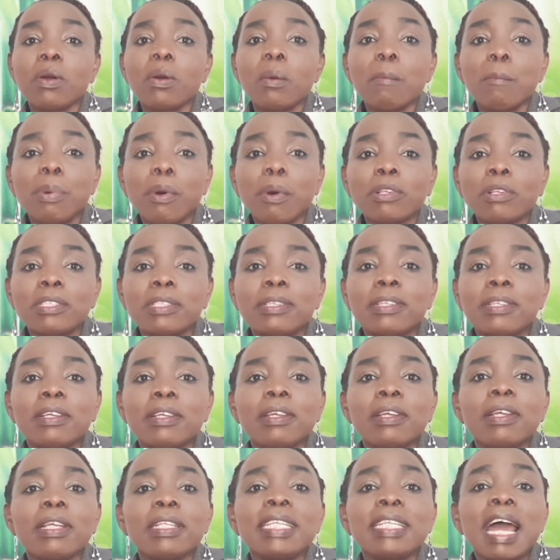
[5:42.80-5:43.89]
but
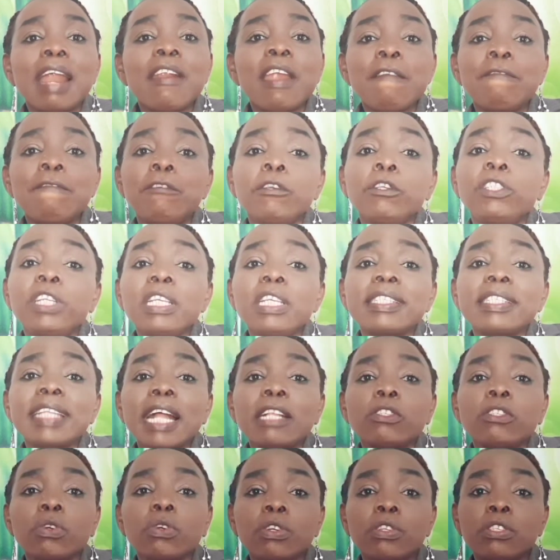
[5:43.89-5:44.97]
their refugee
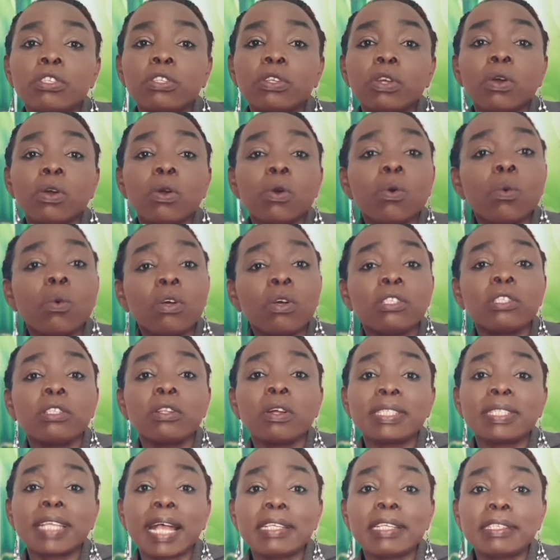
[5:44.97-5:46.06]
status was
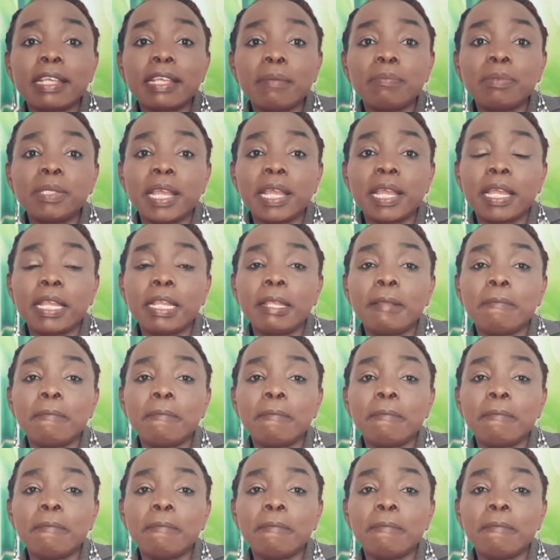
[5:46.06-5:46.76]
not accepted.